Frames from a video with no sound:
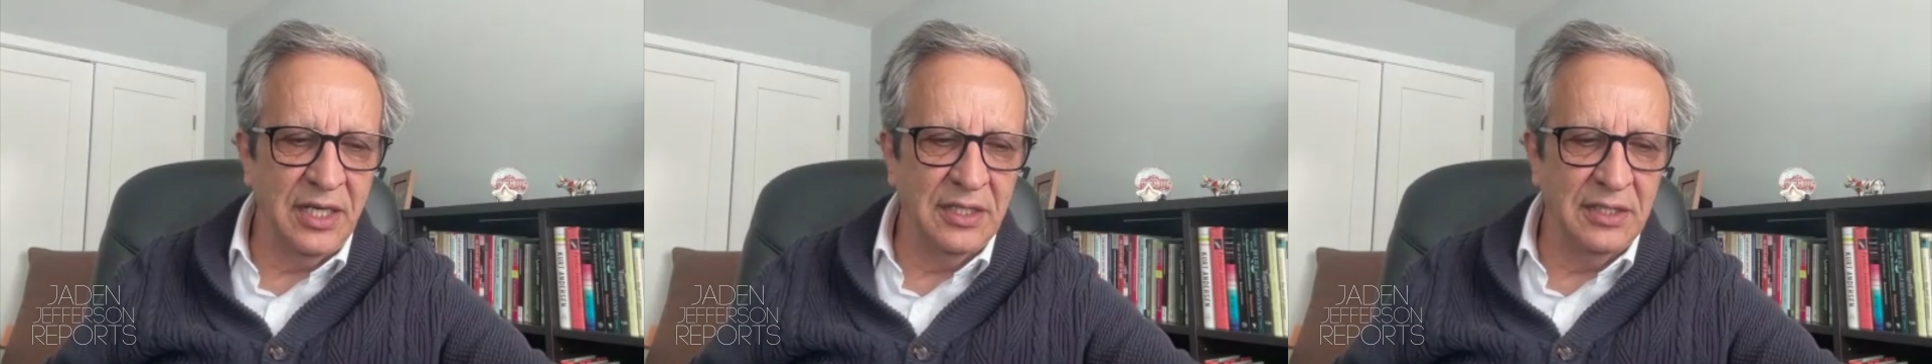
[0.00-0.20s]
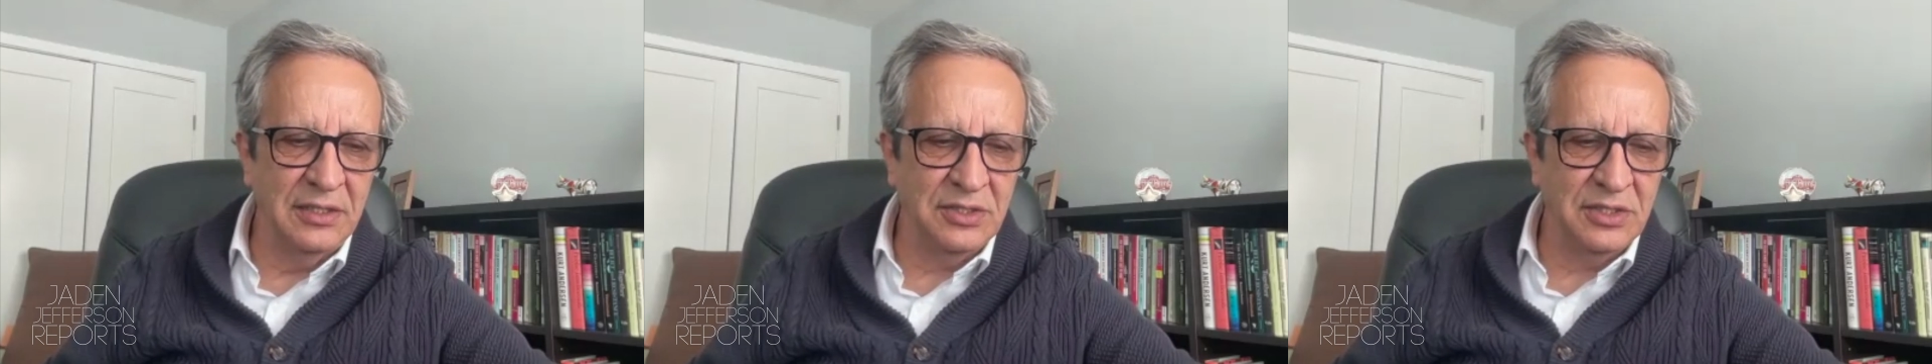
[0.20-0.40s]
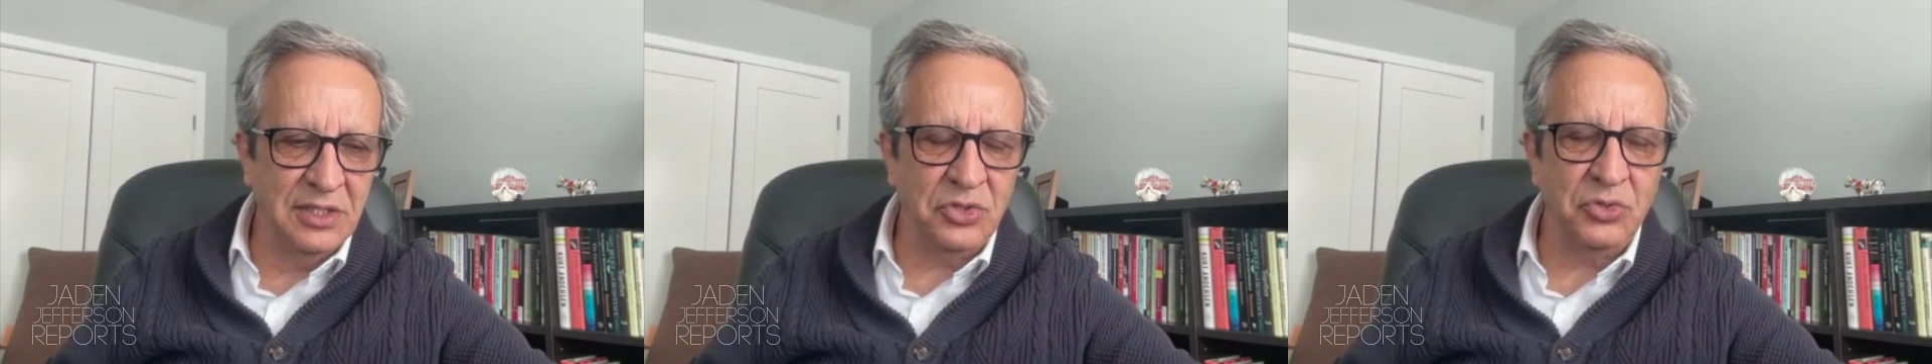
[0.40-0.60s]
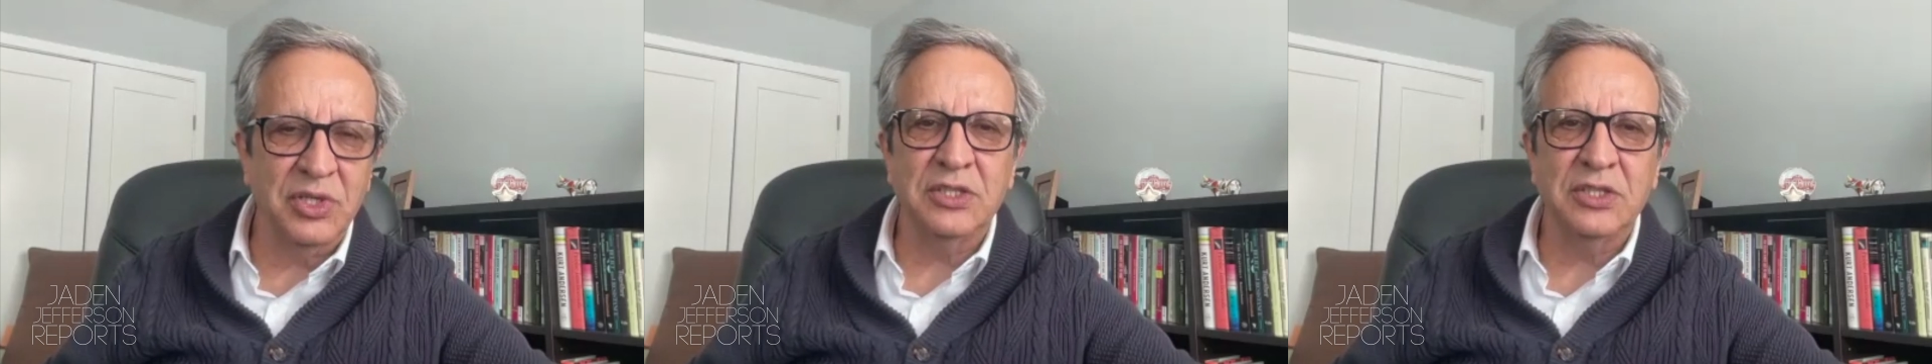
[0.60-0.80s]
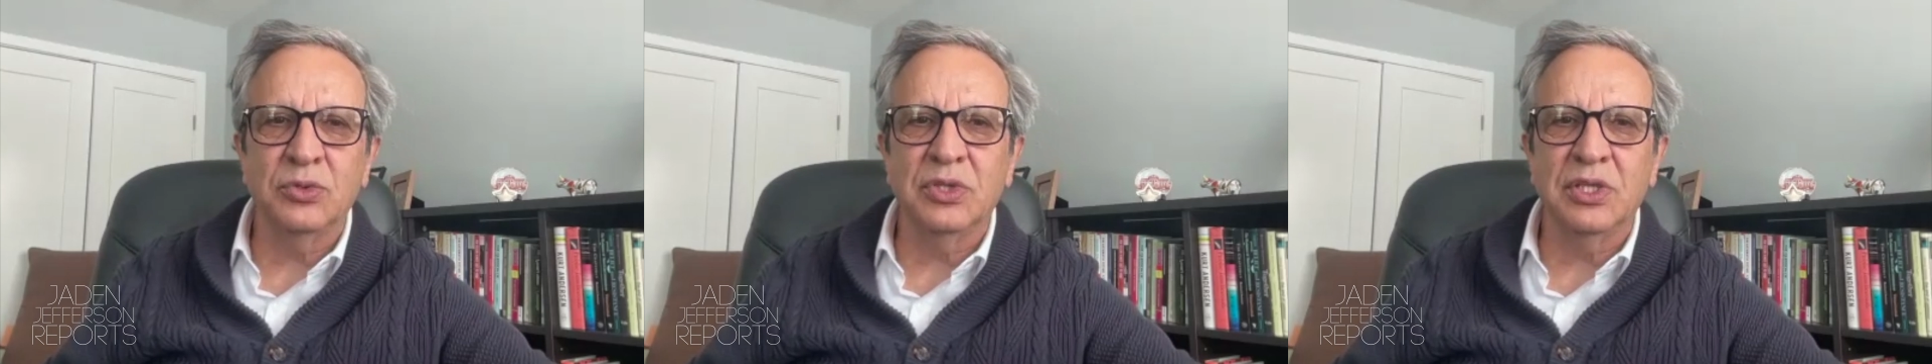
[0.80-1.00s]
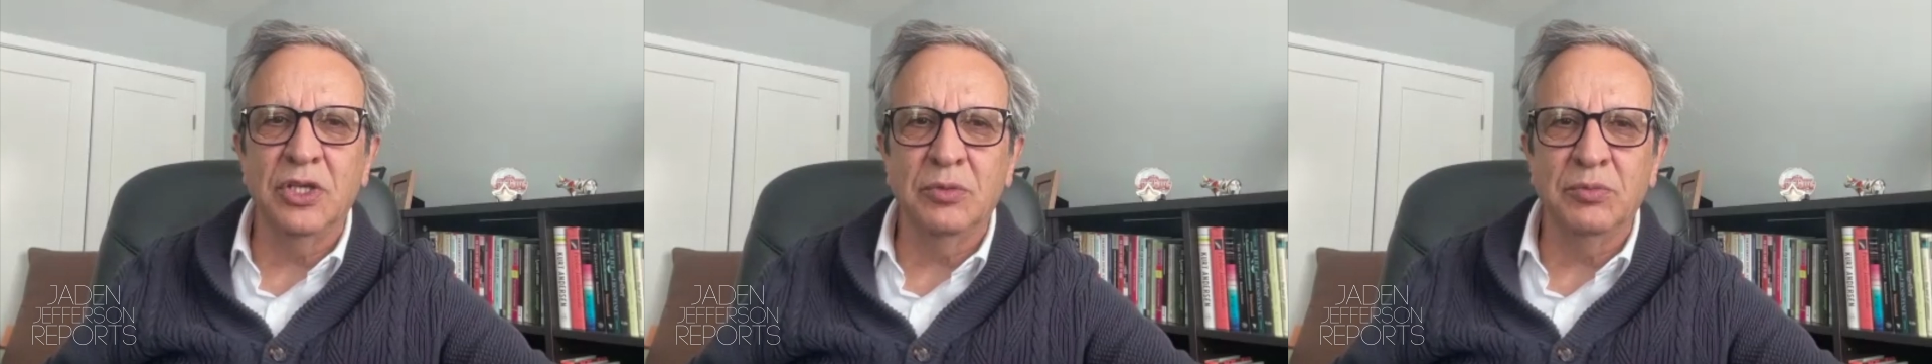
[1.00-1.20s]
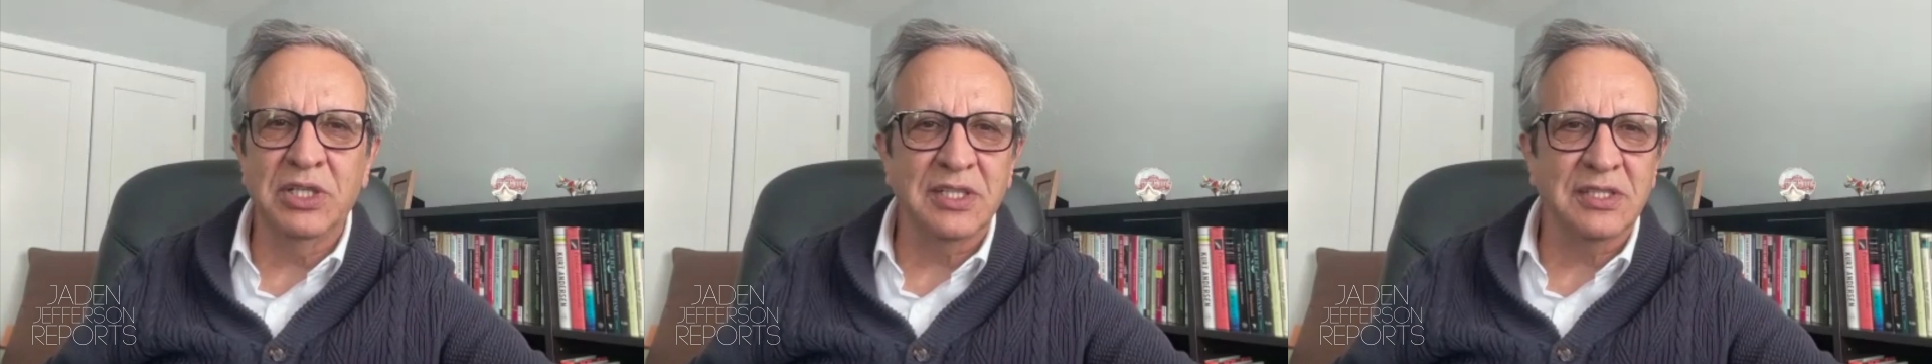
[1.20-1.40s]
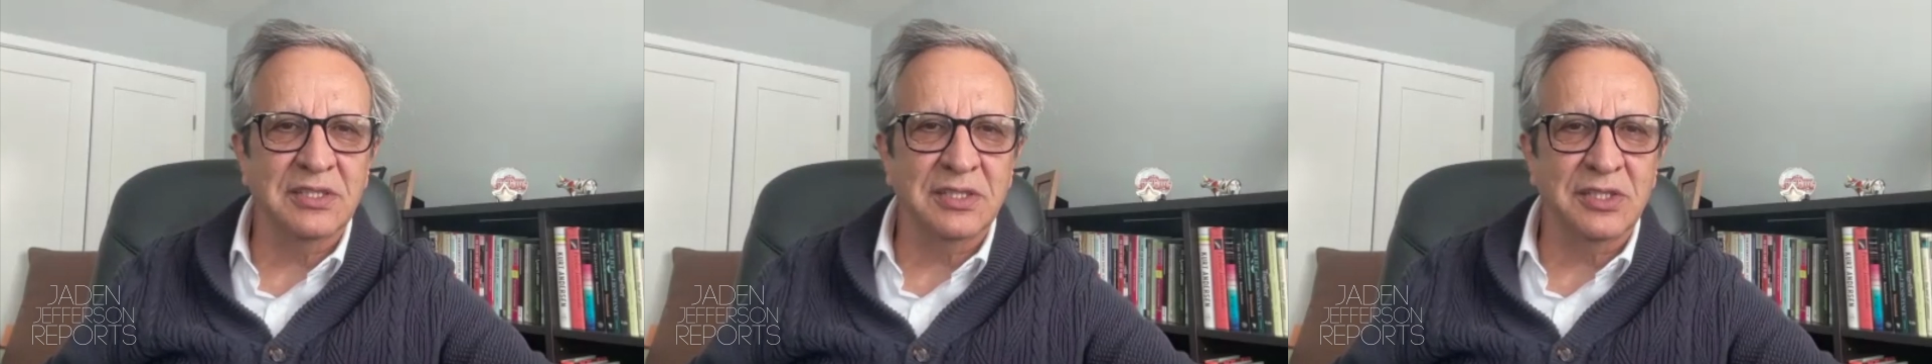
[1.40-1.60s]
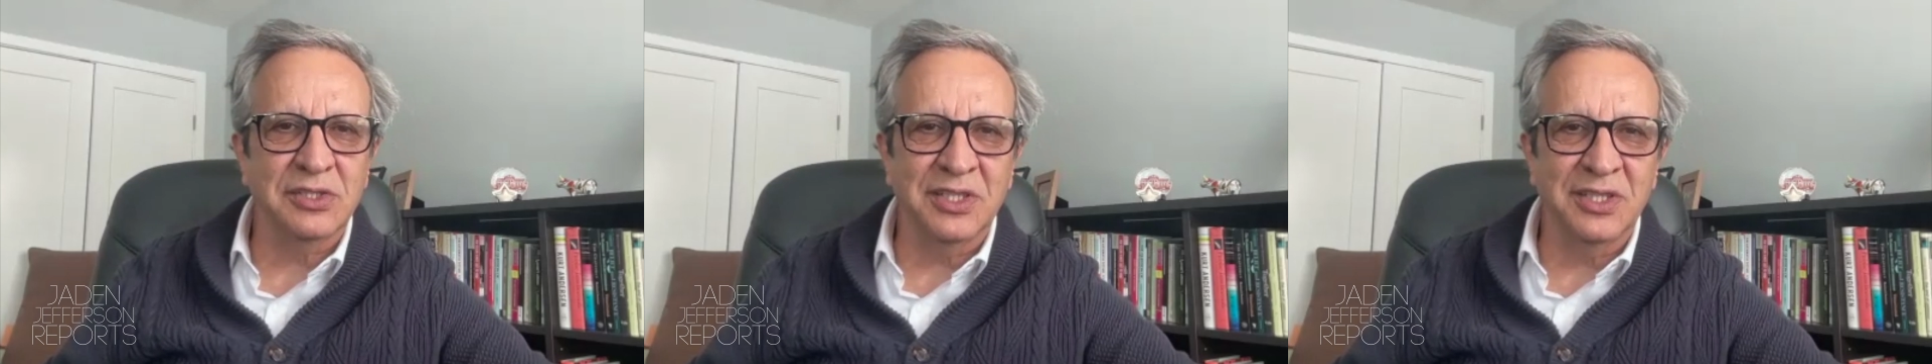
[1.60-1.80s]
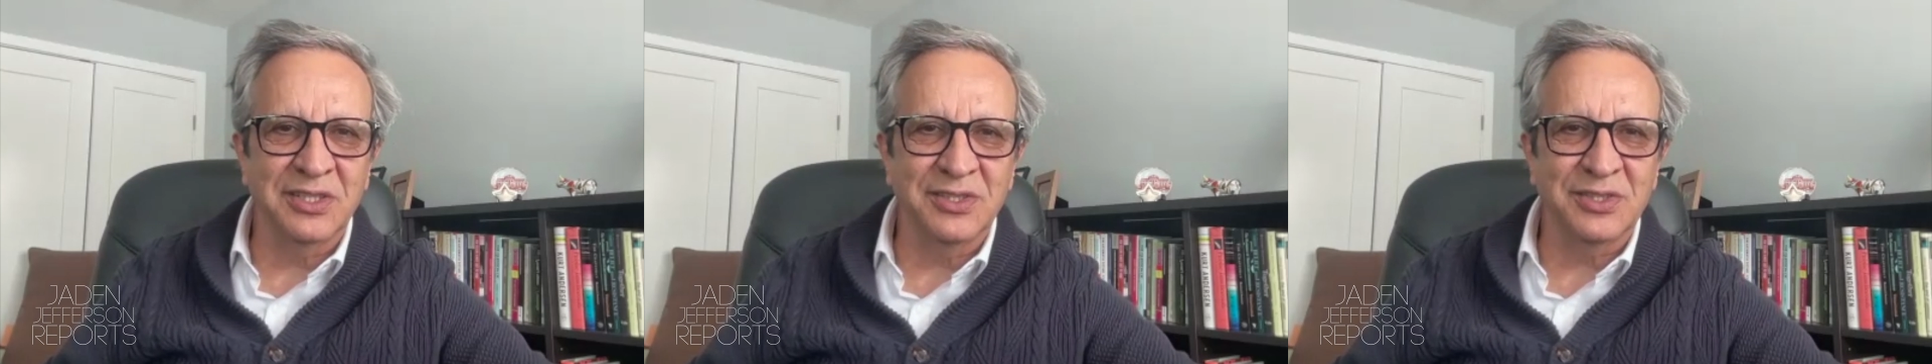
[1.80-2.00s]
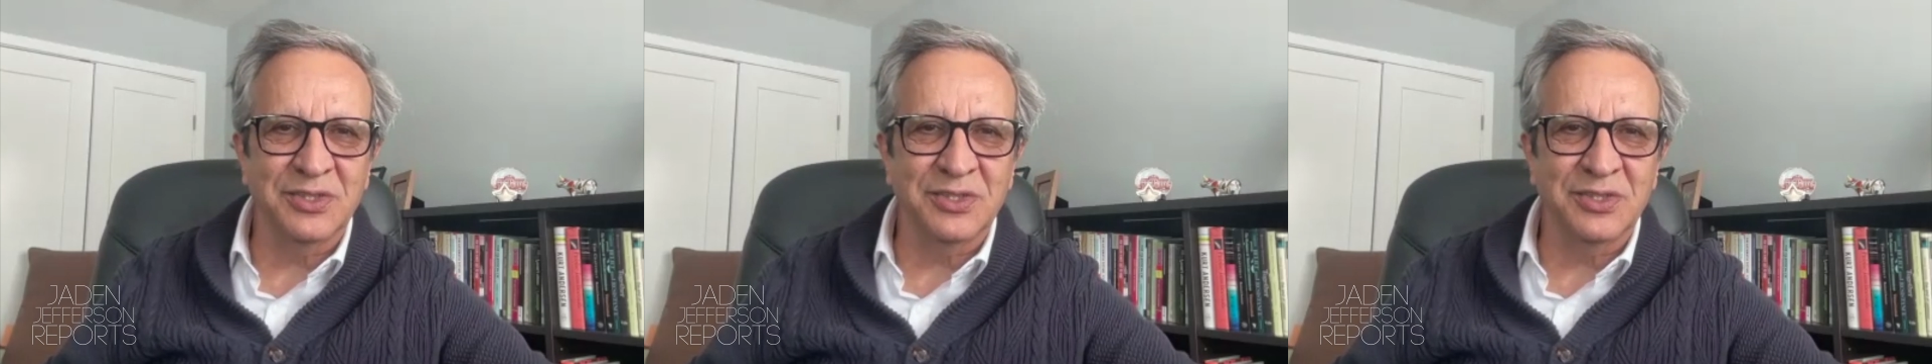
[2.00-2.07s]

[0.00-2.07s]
is a threat to the human existence,